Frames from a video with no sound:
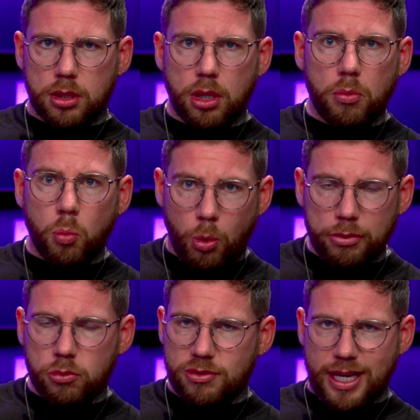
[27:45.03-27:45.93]
that
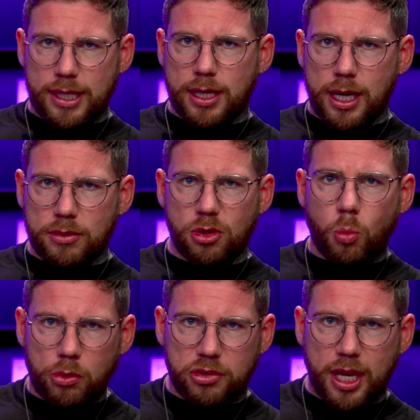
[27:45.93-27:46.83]
want to retain their clients, that
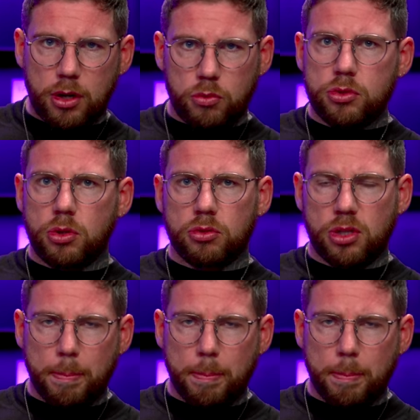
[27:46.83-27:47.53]
want to get good results,